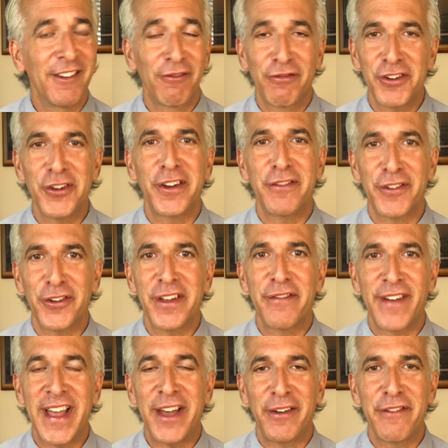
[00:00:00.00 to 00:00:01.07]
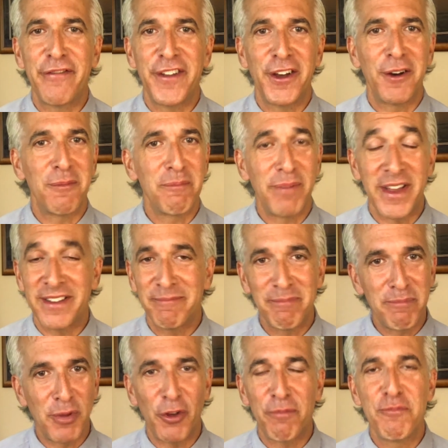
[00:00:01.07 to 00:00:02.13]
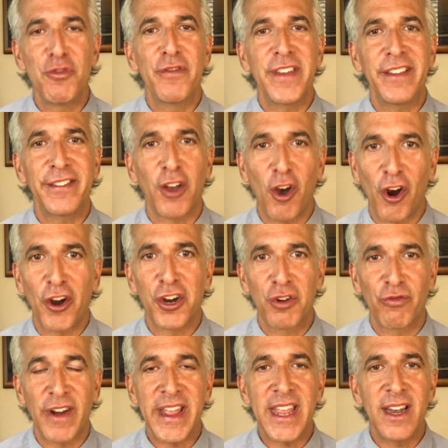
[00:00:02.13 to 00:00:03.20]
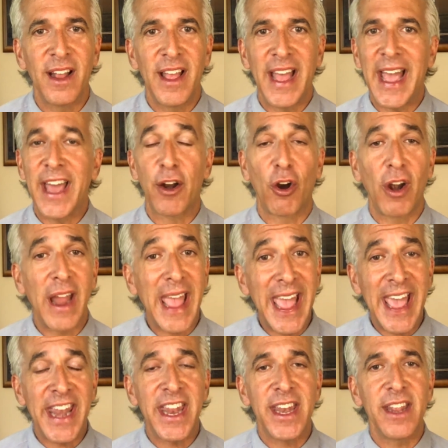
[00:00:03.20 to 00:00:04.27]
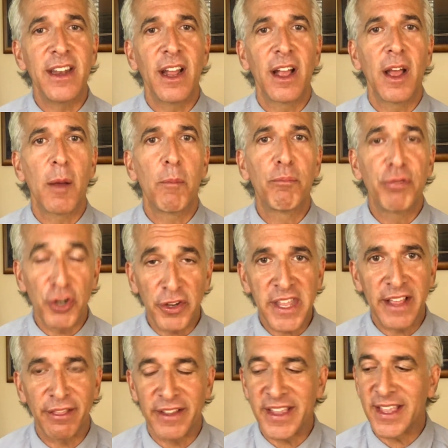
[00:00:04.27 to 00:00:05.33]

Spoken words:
Really, really violent film, but both movies are great and are edited brilliantly.